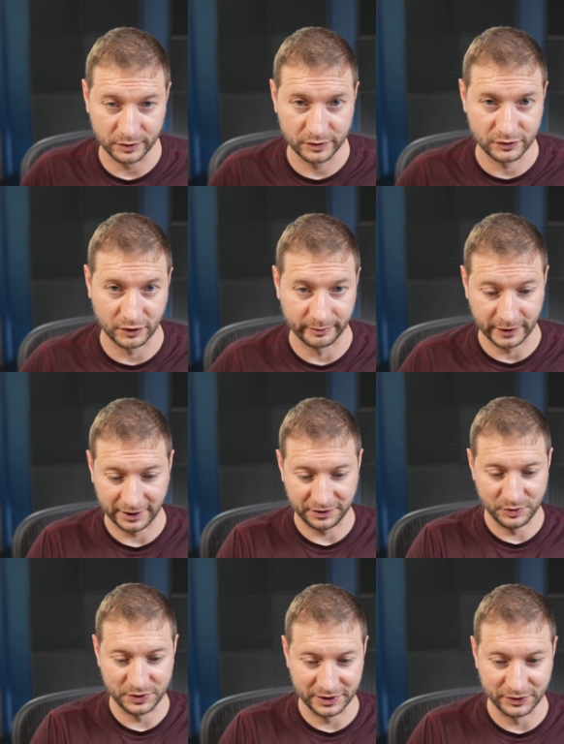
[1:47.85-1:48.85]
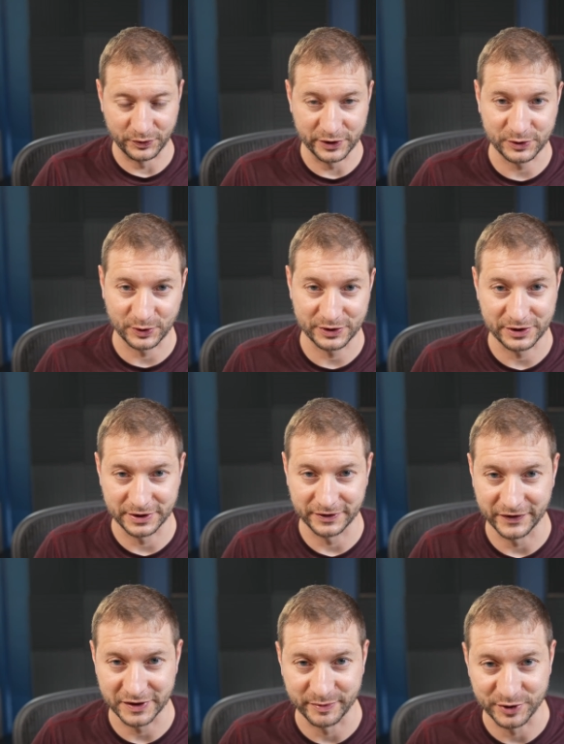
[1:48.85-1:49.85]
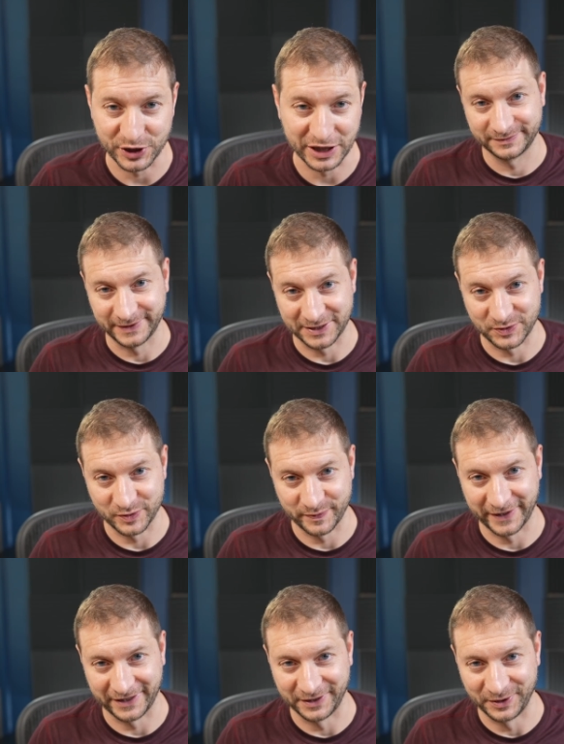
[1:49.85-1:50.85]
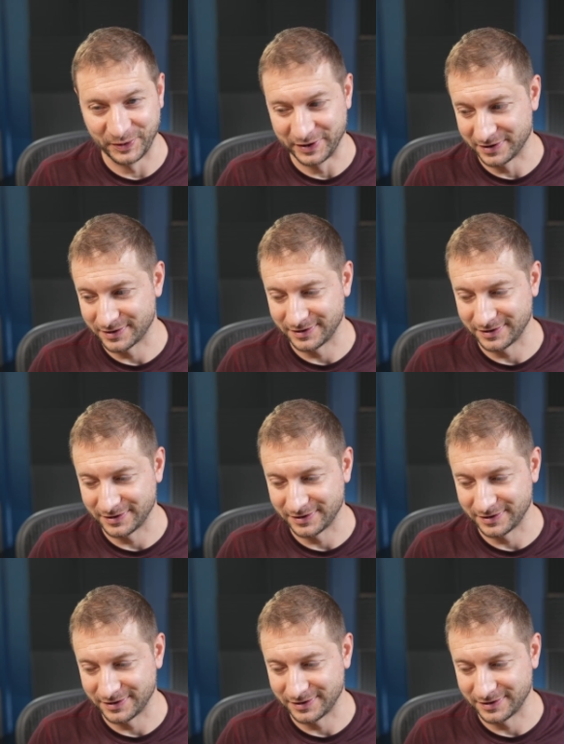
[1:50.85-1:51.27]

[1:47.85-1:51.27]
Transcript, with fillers: So I'm not using the resources of this machine. That's what's making the noise.